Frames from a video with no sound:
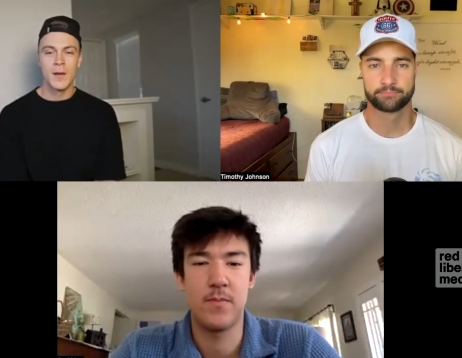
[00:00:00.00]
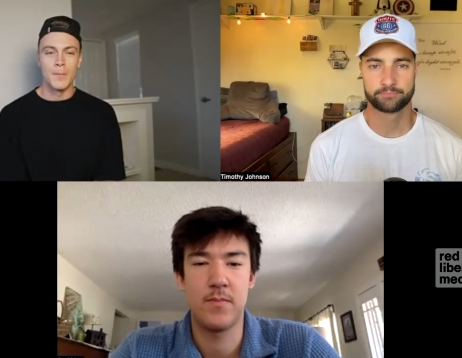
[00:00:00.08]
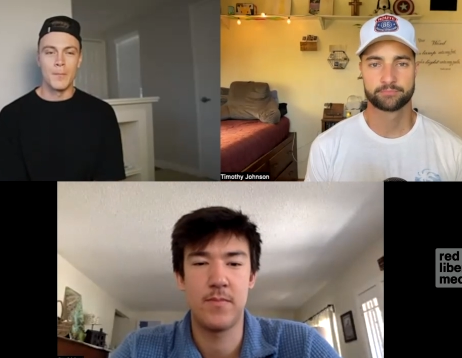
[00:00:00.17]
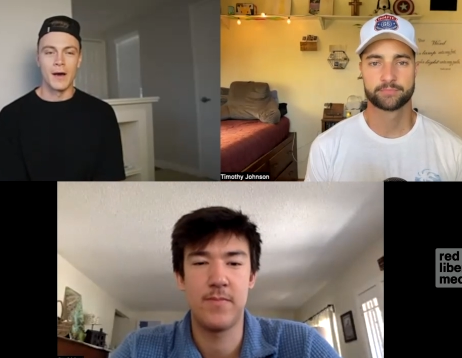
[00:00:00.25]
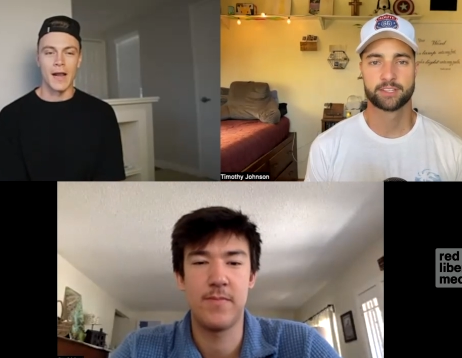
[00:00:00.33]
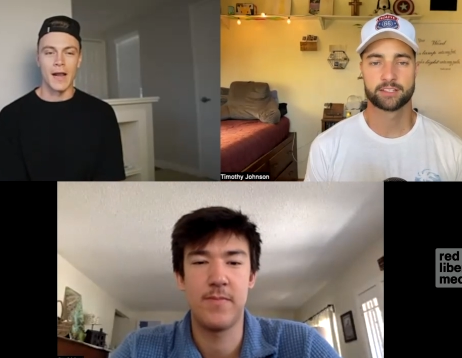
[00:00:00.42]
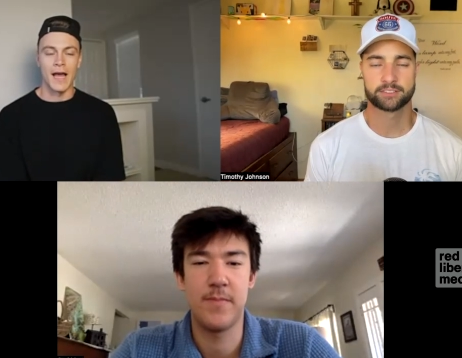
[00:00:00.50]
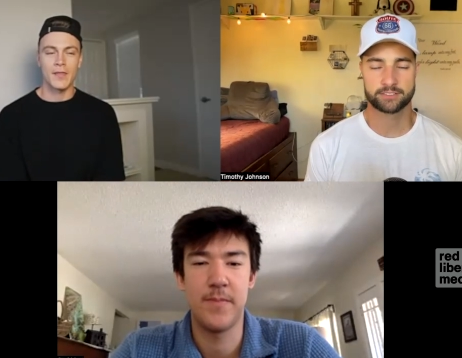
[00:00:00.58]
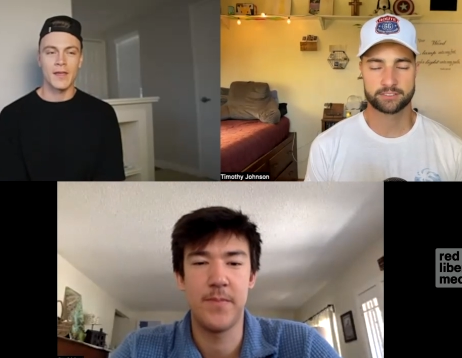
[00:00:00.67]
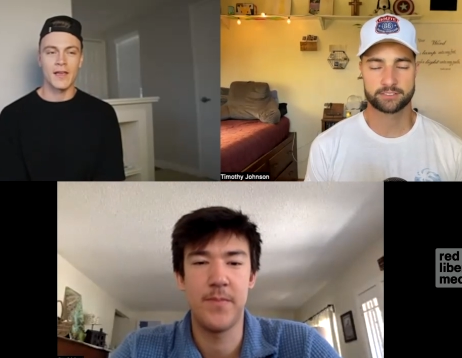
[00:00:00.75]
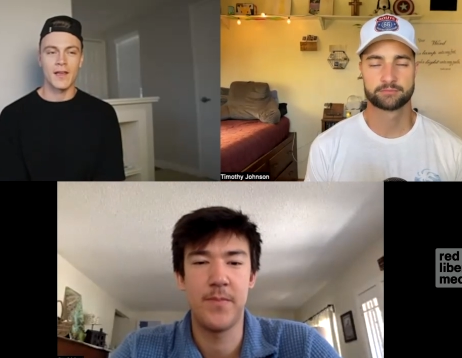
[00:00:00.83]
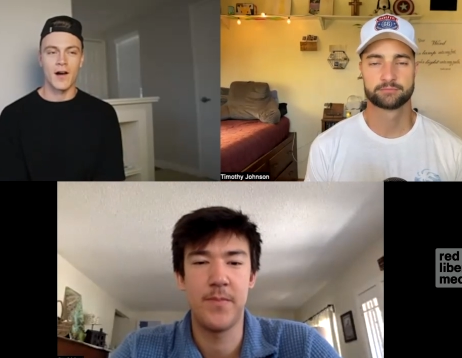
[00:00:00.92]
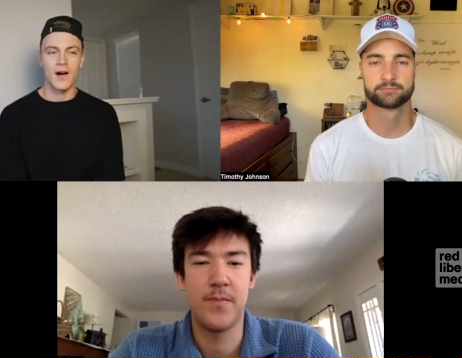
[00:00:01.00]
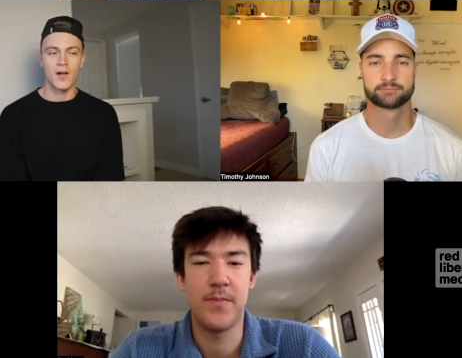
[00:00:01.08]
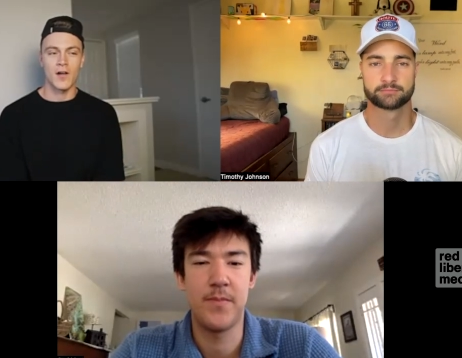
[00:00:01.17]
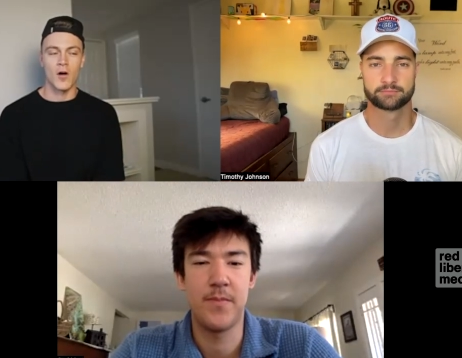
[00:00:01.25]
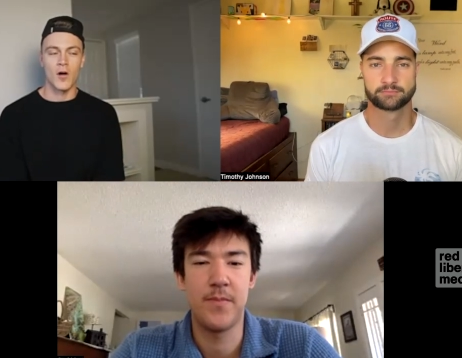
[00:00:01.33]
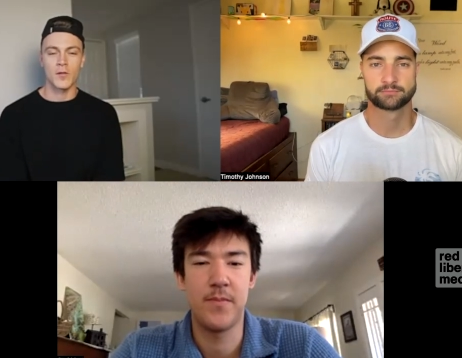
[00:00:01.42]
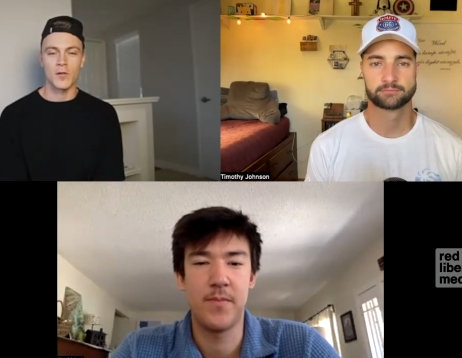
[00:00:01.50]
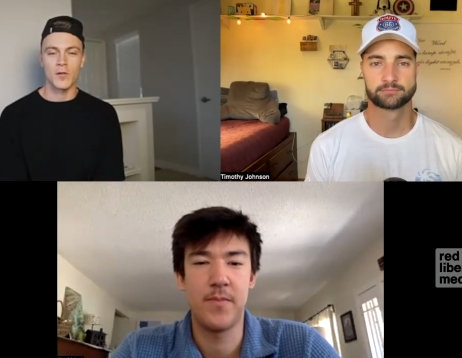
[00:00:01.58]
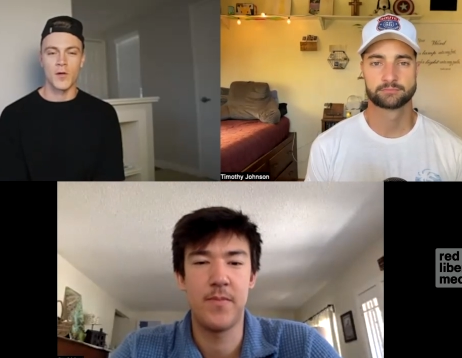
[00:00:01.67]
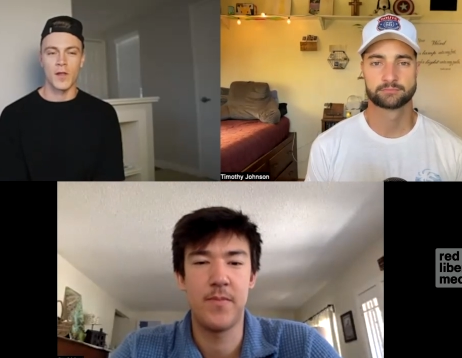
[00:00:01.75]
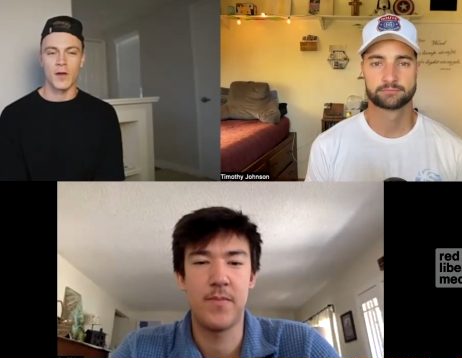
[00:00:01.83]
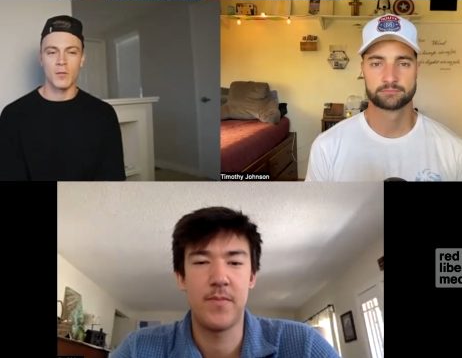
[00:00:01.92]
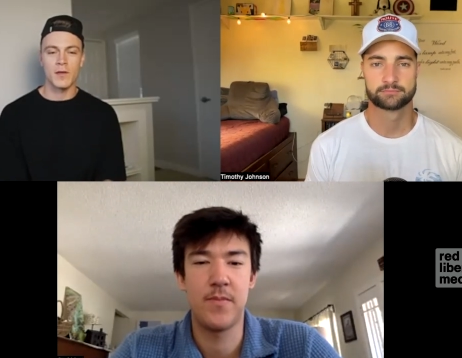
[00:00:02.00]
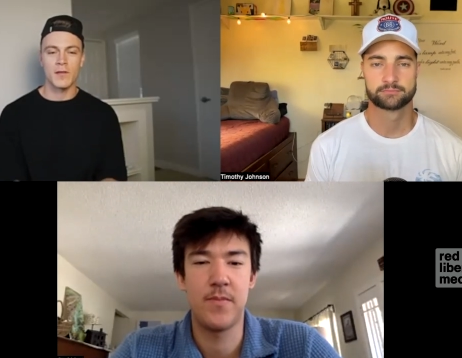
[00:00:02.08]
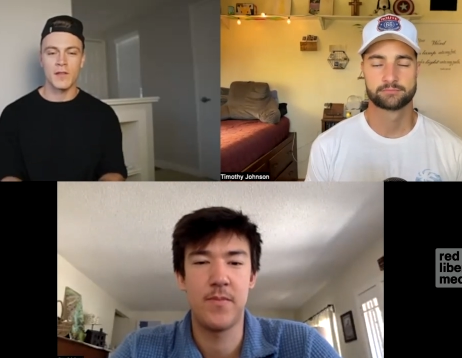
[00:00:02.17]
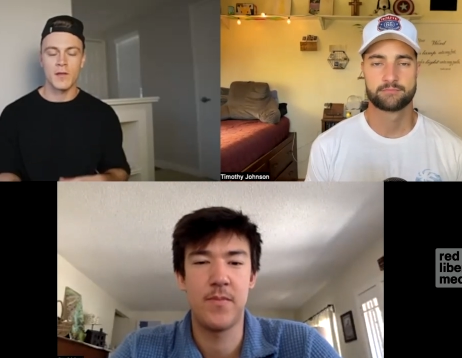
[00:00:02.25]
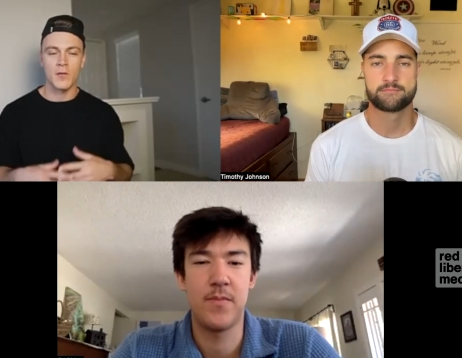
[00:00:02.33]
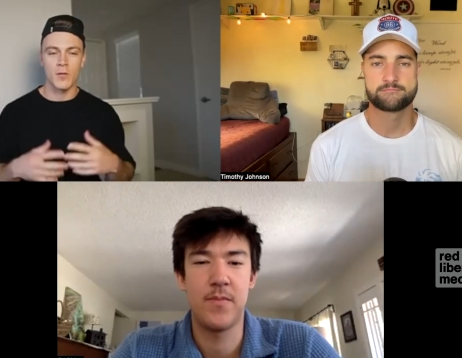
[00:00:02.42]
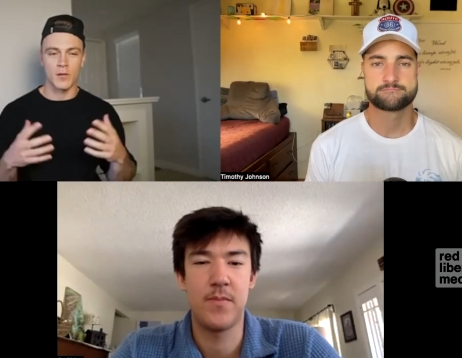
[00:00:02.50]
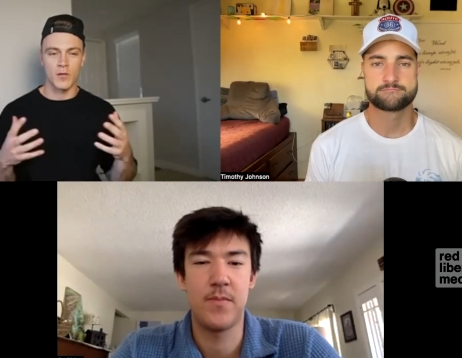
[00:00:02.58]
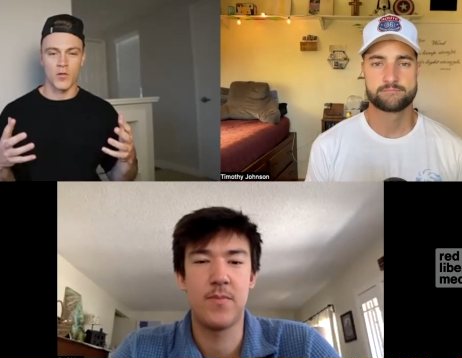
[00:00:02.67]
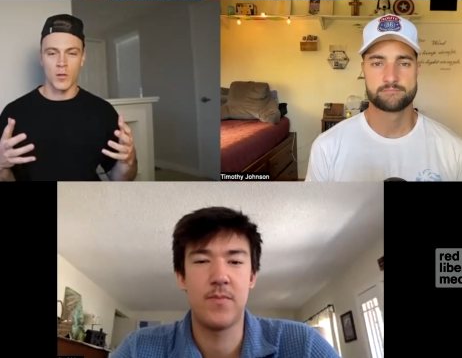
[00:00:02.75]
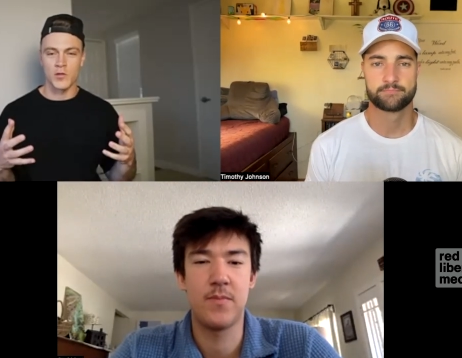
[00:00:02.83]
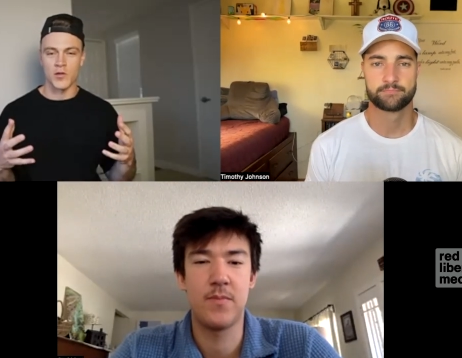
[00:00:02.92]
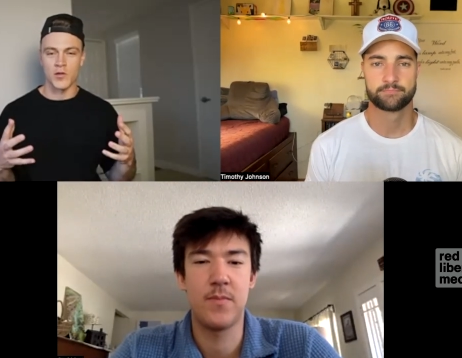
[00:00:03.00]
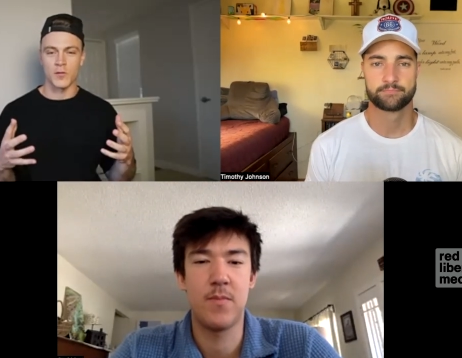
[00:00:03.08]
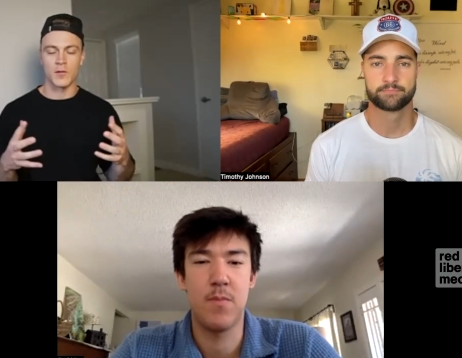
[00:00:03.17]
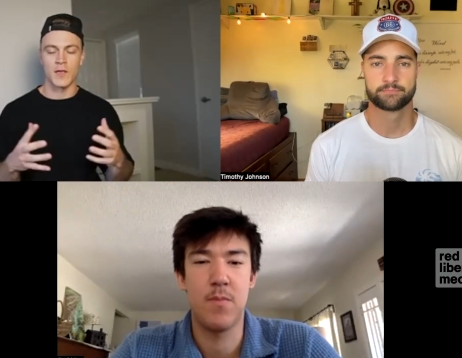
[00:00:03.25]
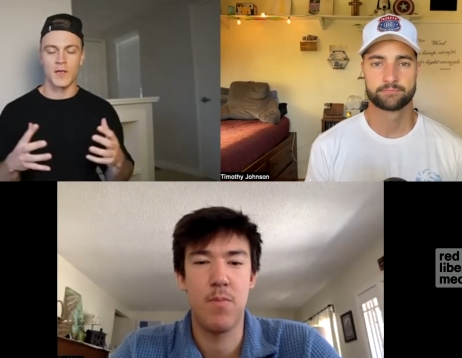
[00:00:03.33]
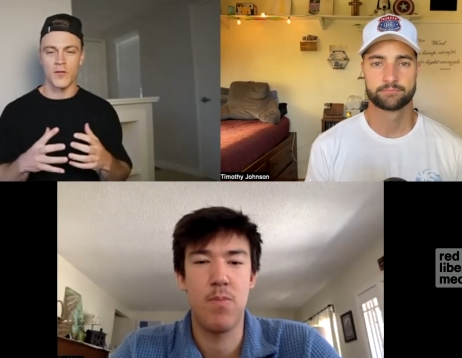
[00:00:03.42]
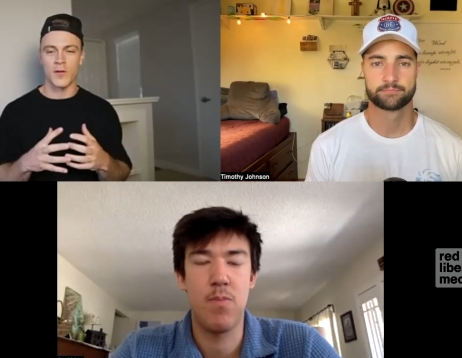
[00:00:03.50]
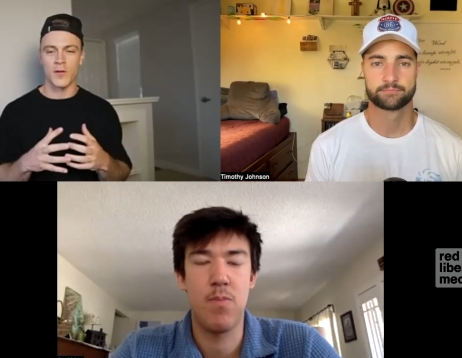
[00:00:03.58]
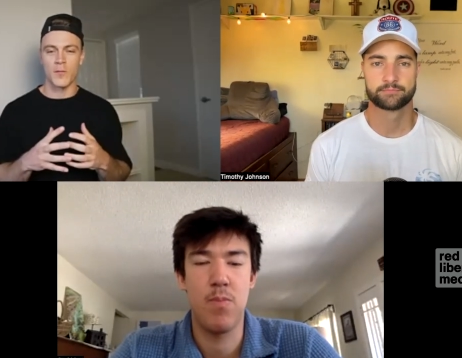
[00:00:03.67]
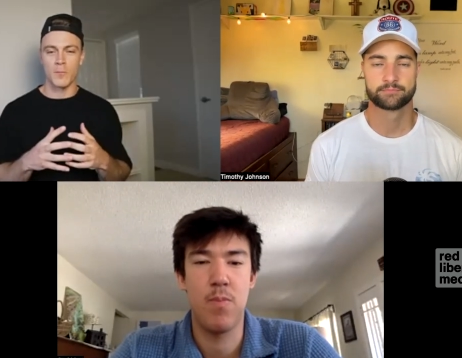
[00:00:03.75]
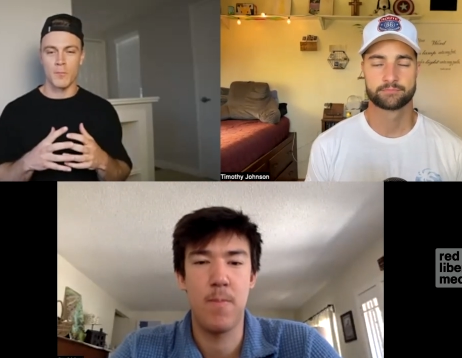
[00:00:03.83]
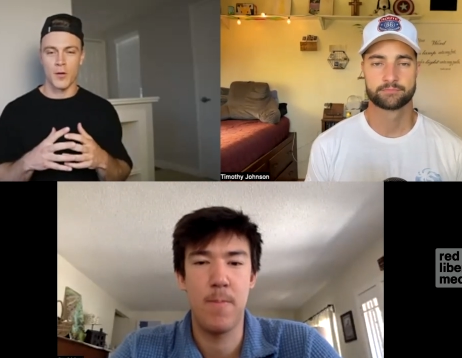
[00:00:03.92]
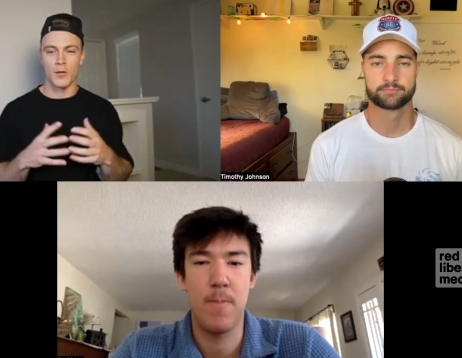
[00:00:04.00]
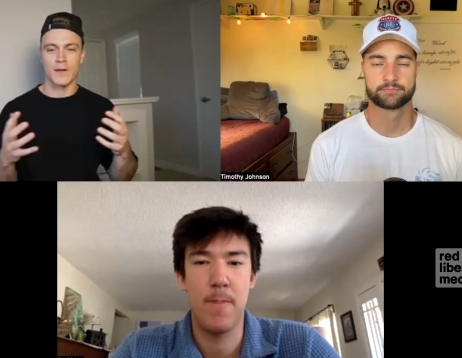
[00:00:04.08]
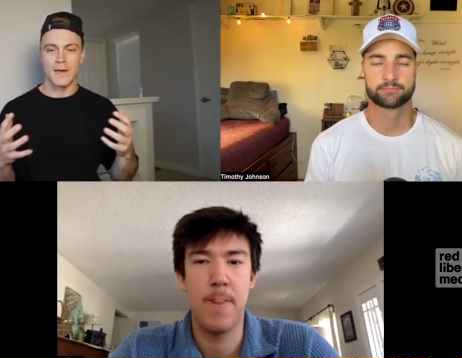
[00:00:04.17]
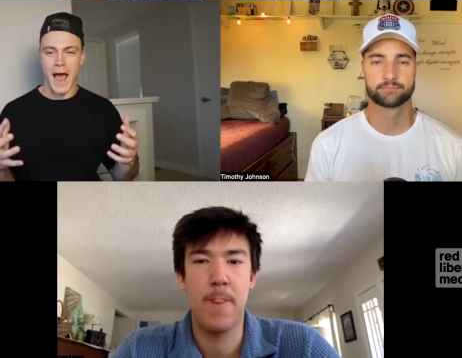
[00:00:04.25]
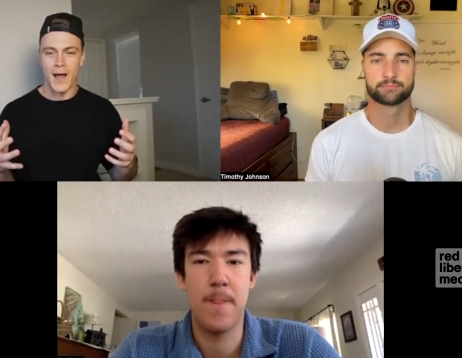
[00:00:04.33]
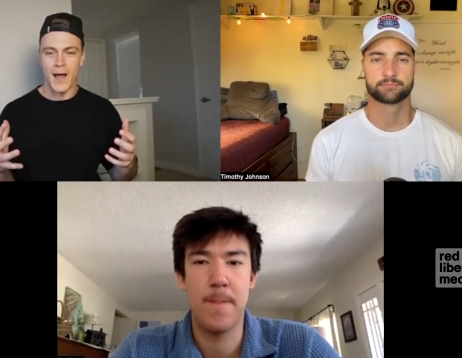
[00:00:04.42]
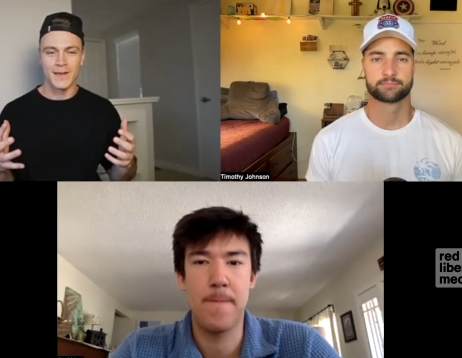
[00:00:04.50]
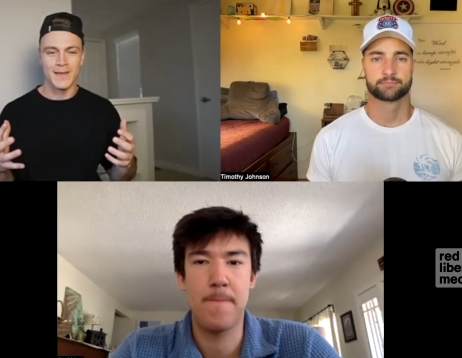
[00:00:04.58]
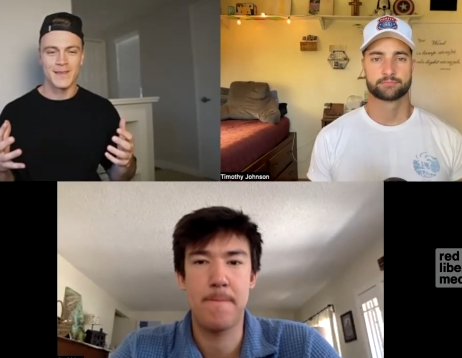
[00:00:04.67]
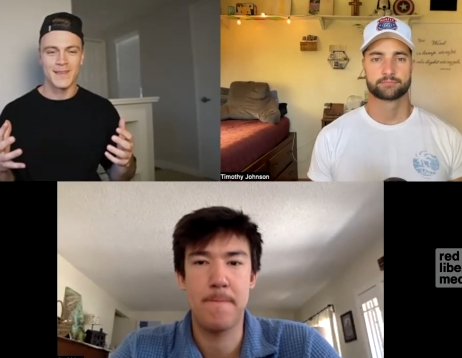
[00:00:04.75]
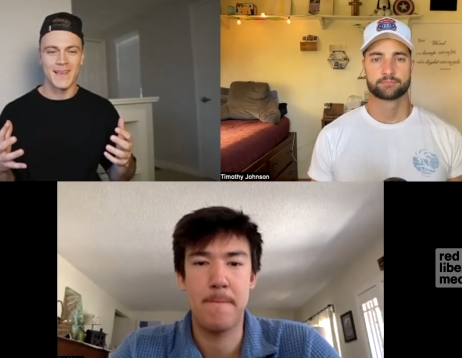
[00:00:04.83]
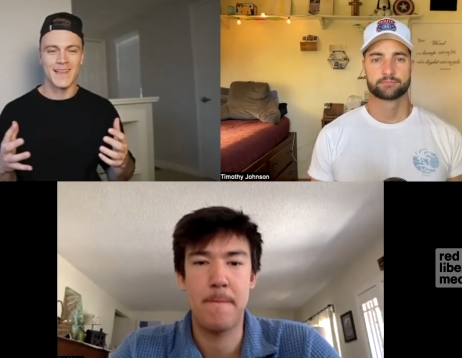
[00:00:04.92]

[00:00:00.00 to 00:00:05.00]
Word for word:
Speaker 1: But yes. I think God also, like we see this throughout scripture, there's different personalities